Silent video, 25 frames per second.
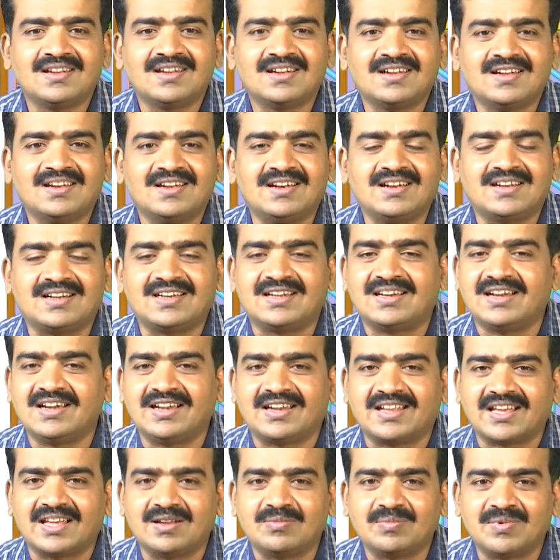It
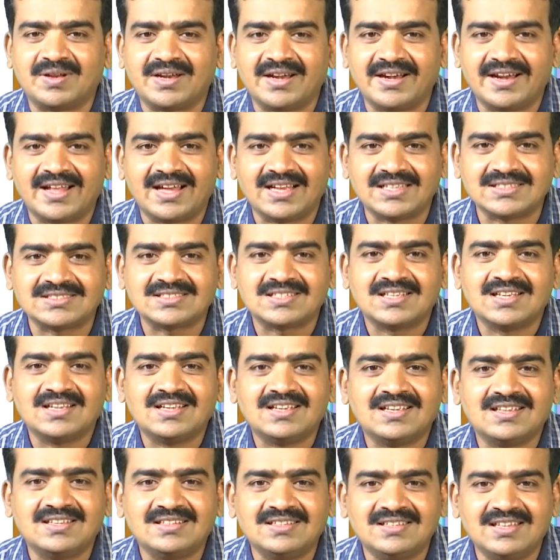can be read as
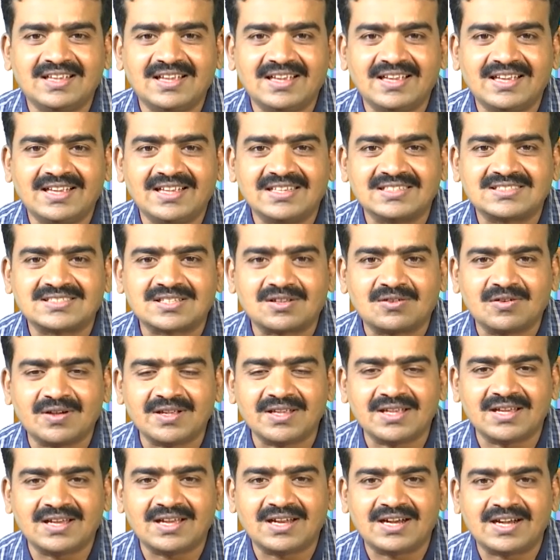a
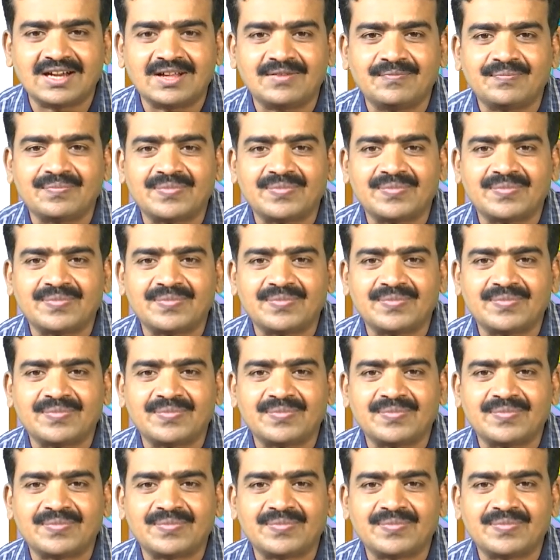squared